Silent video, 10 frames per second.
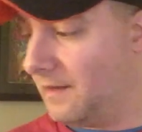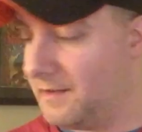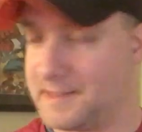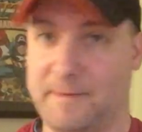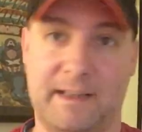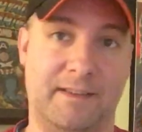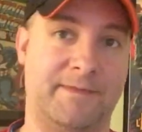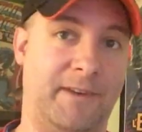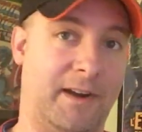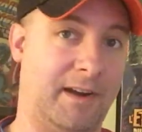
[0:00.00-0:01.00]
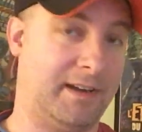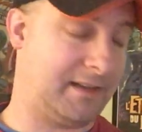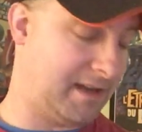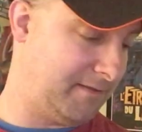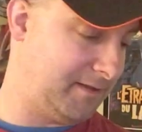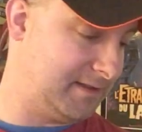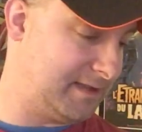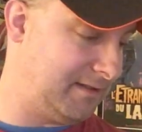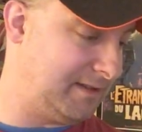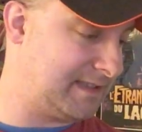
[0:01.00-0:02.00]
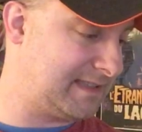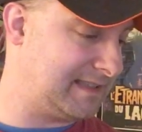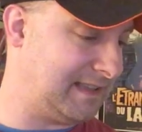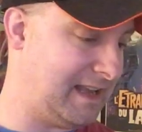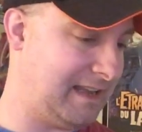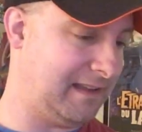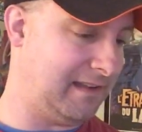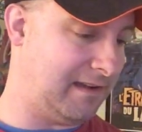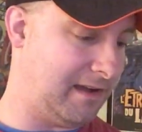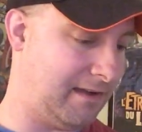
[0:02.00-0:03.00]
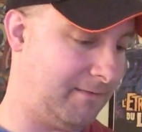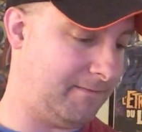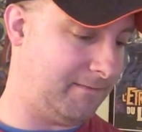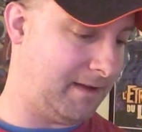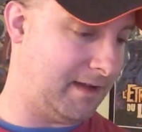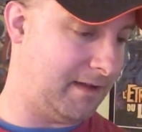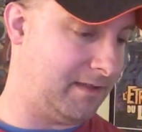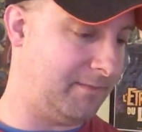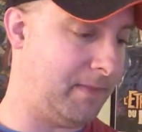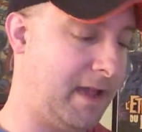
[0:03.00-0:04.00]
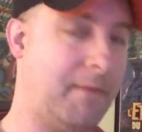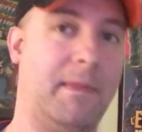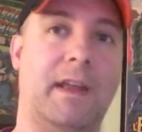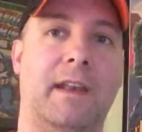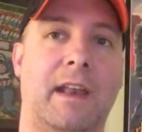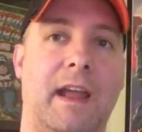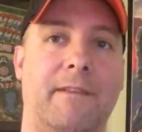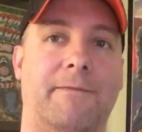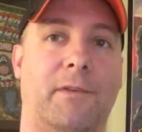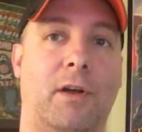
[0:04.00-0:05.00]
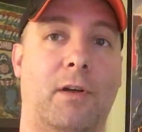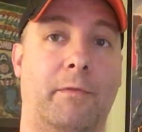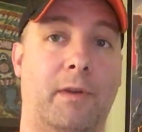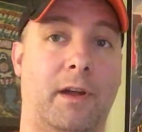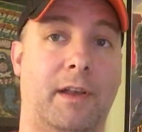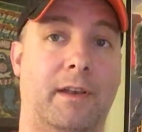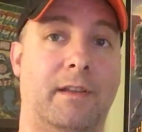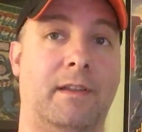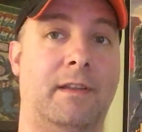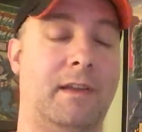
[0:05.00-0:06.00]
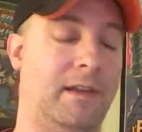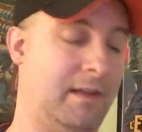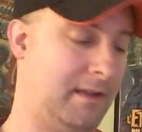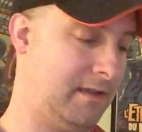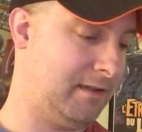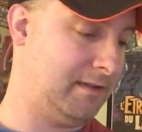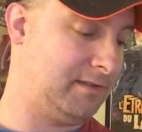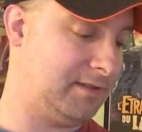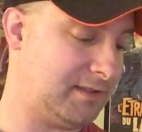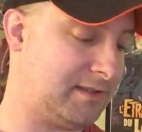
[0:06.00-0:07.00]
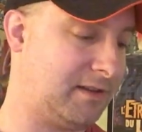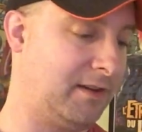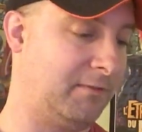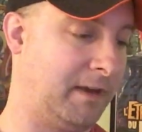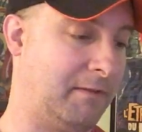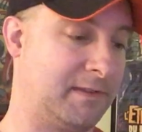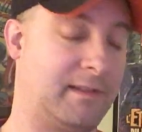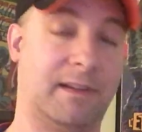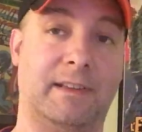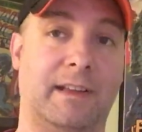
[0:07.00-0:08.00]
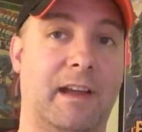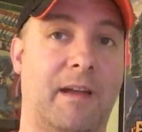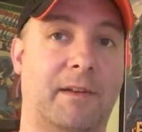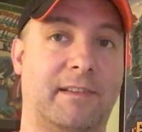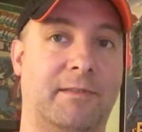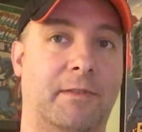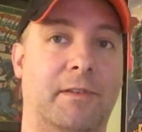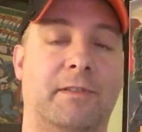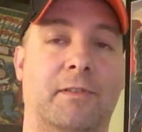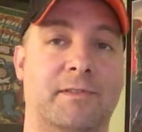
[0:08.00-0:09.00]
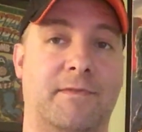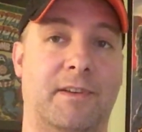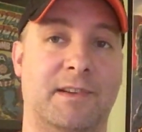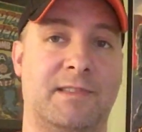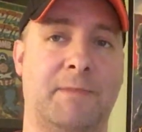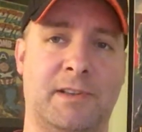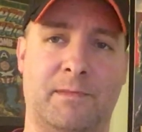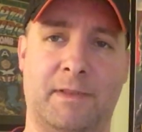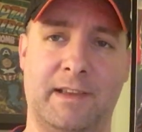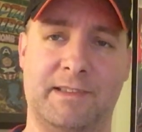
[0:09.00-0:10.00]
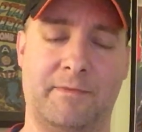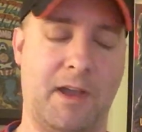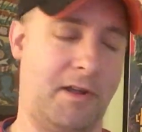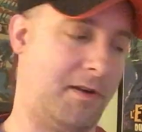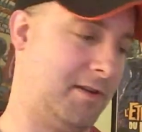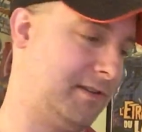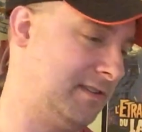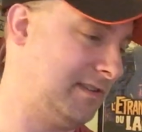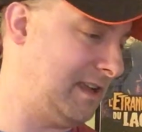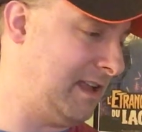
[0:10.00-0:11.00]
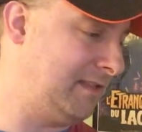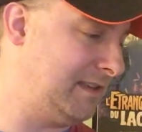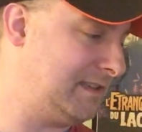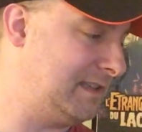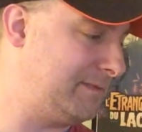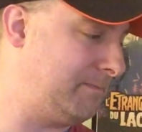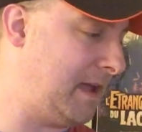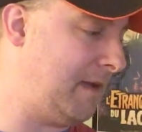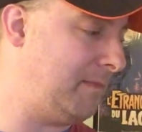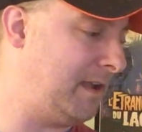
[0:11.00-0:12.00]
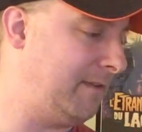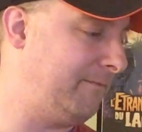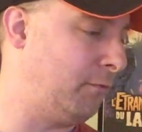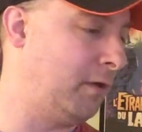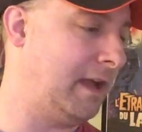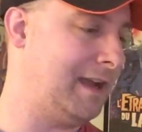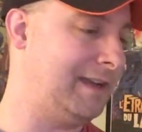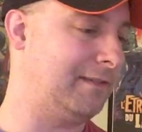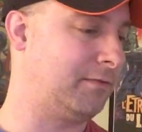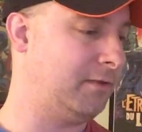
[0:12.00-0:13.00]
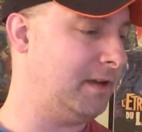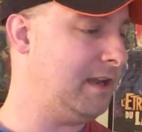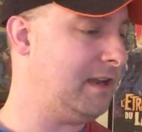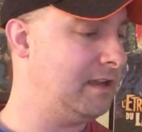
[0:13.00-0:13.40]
Speaking of these variant covers that are just slightly off, the Batman Nightfall run just started when I was collecting comics, so it always holds a very special place in my heart. And this is Batman 493,